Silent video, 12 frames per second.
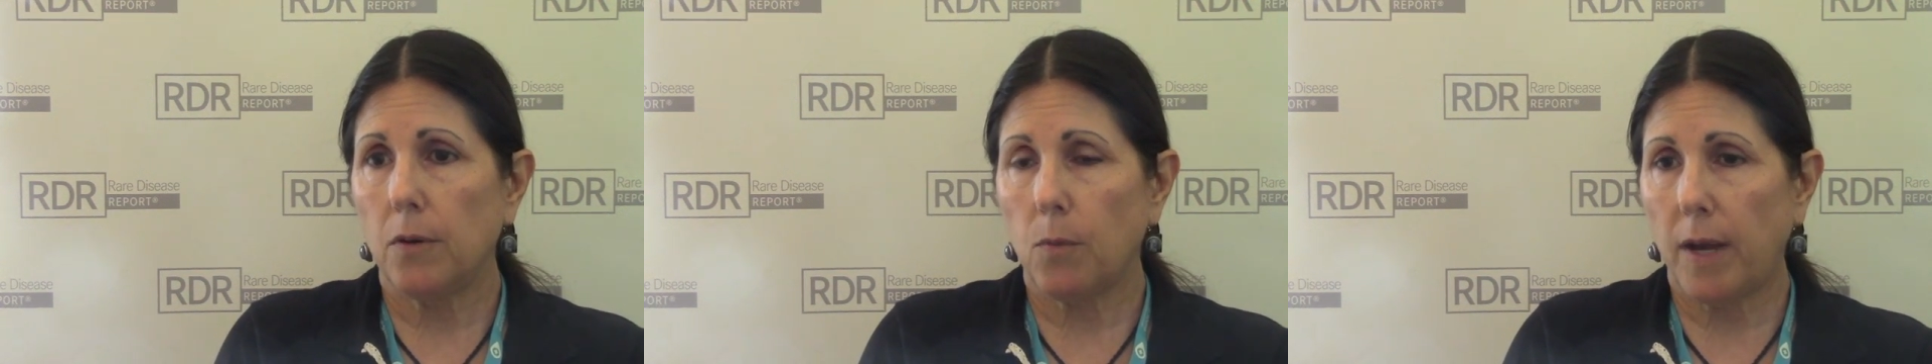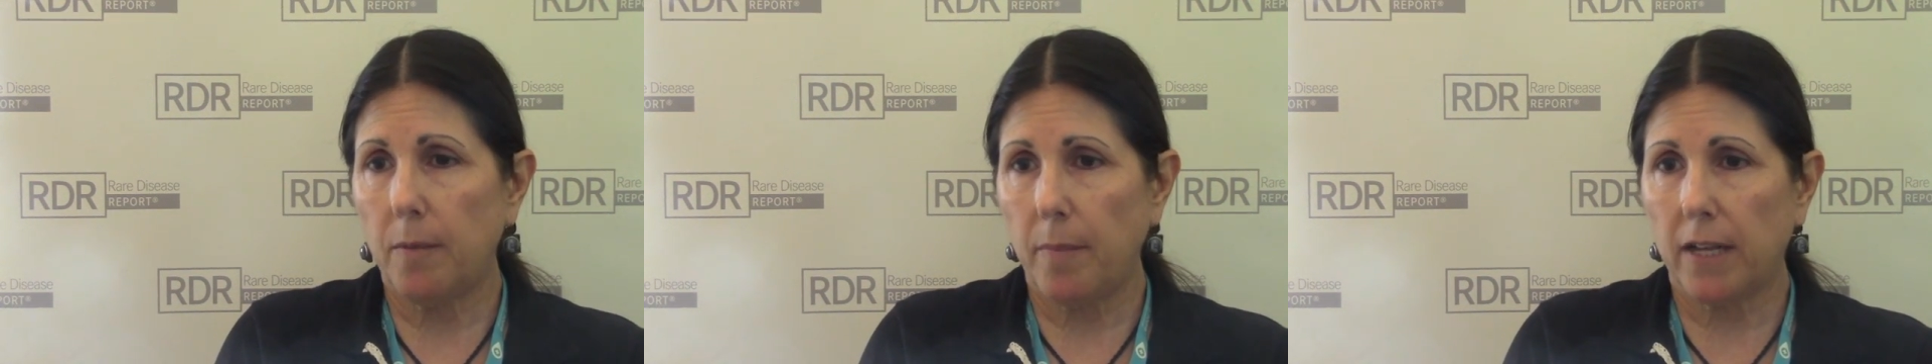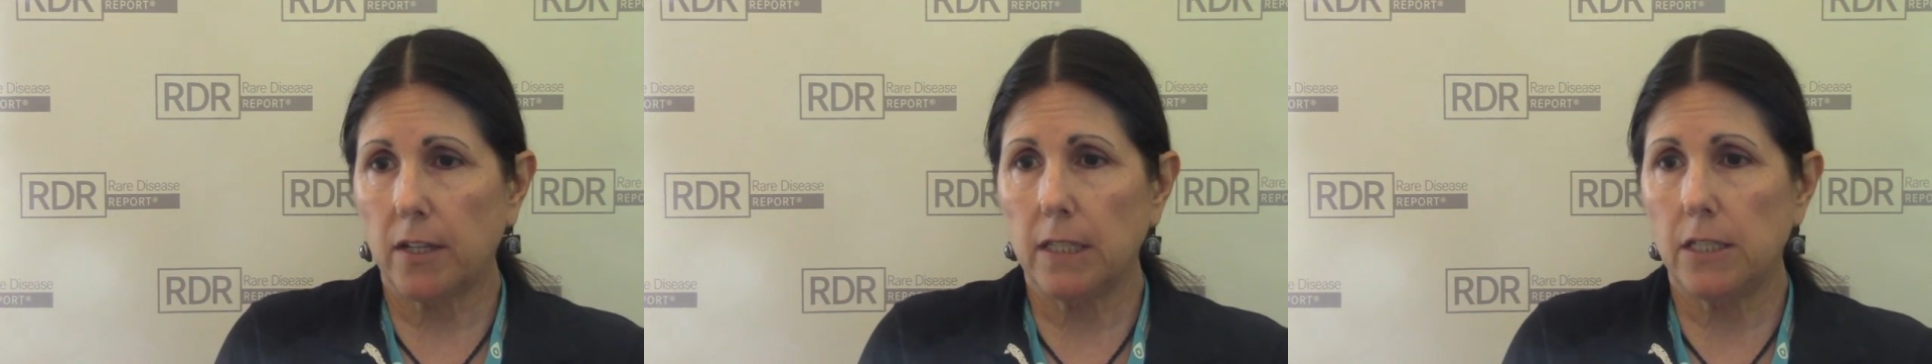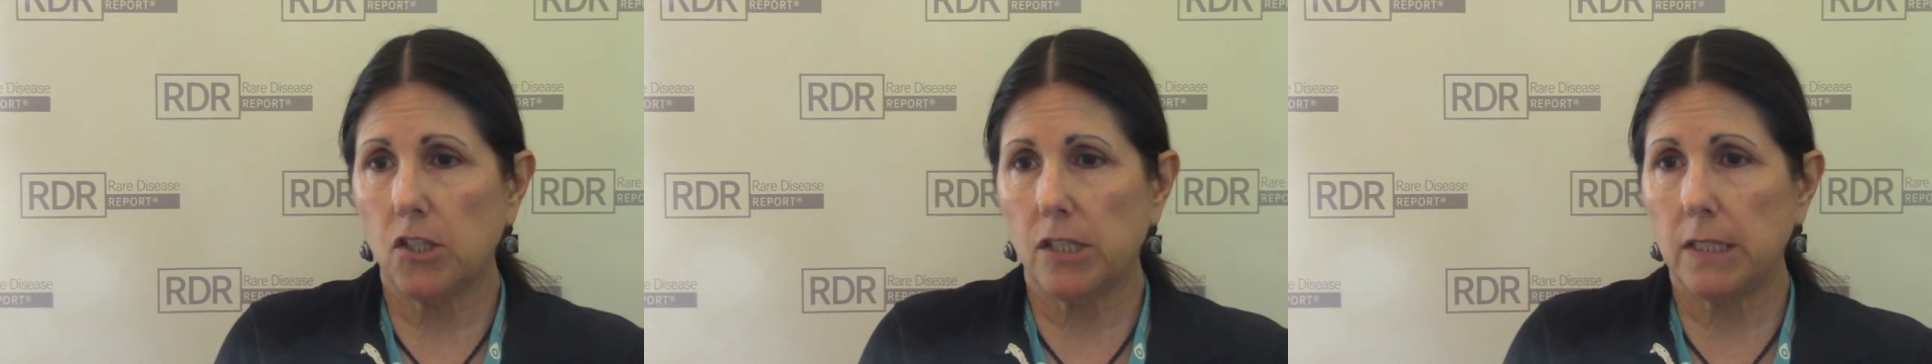white matter
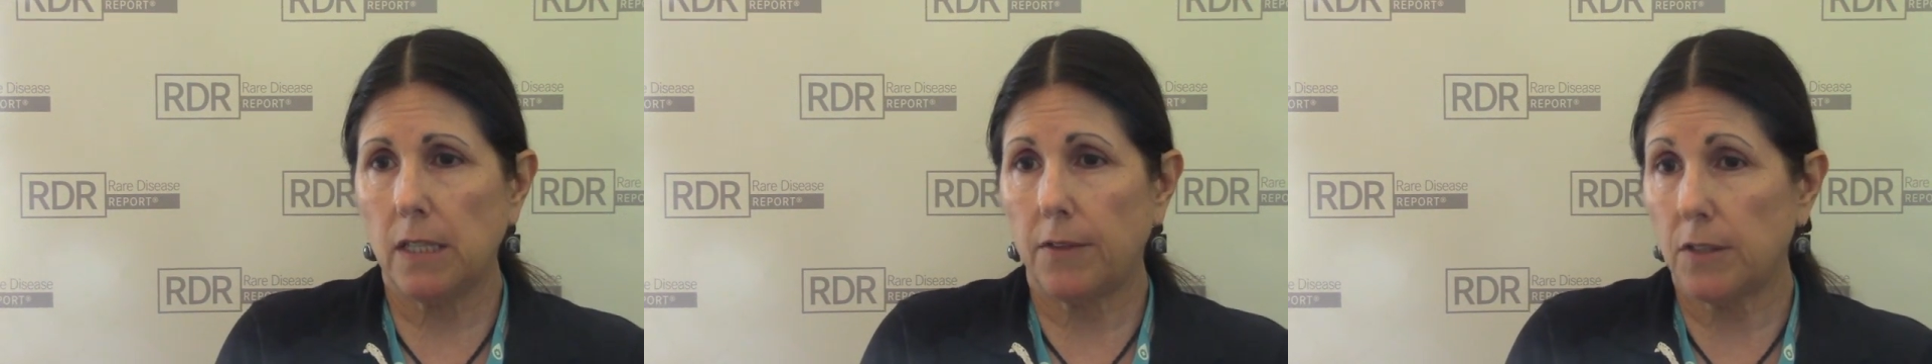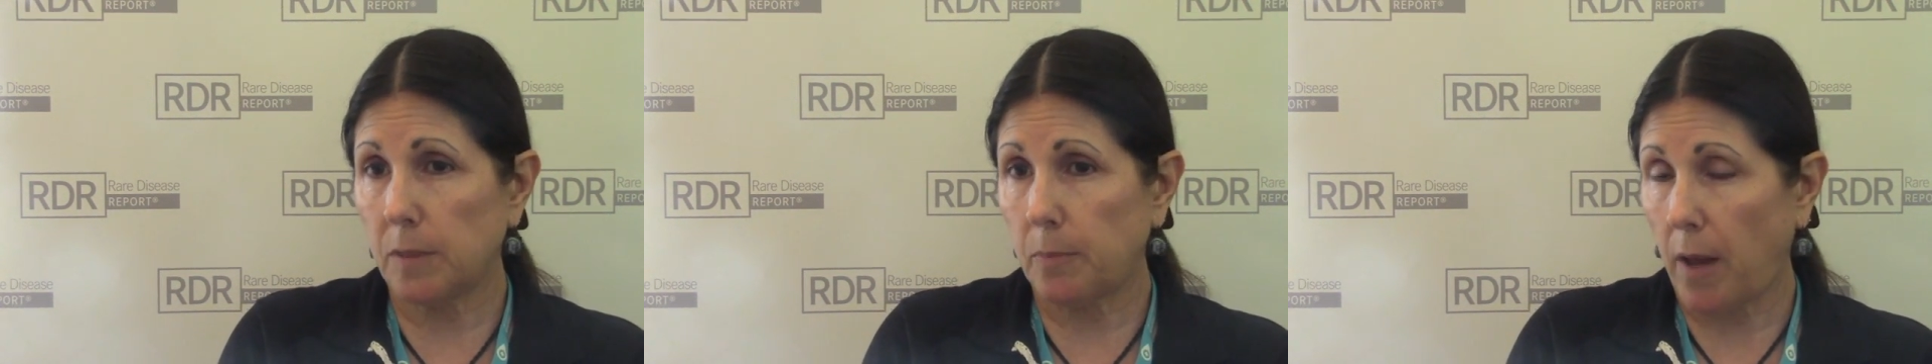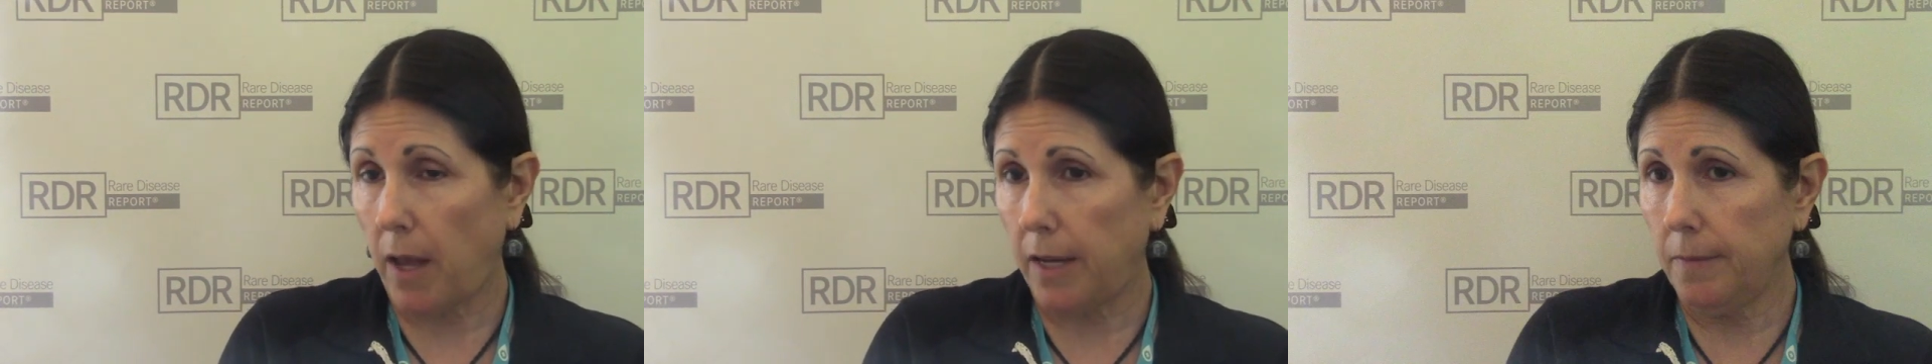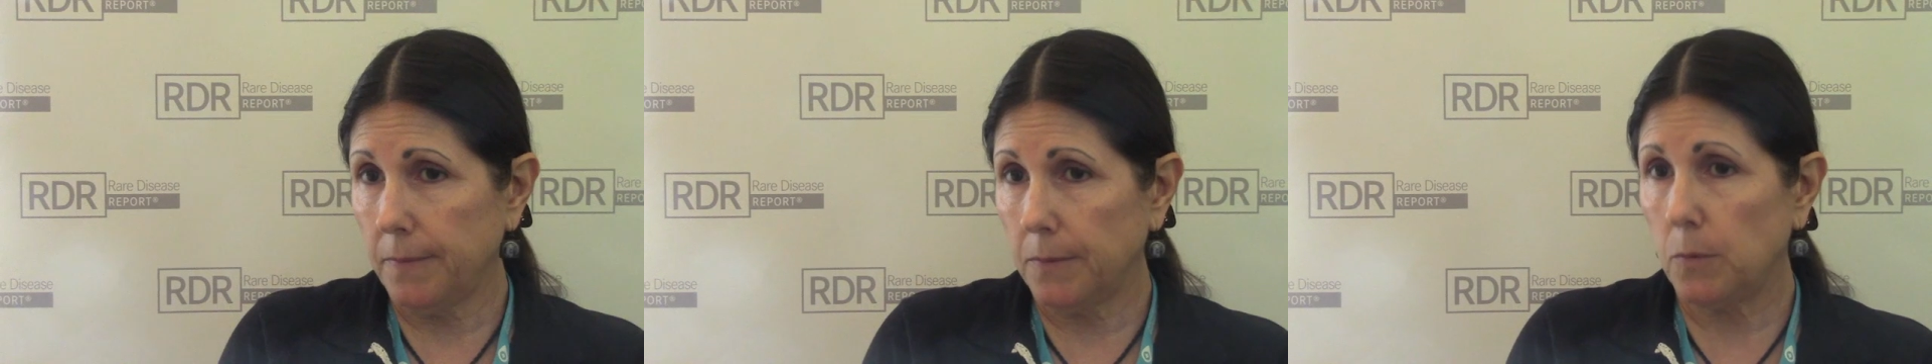lesions in their spine,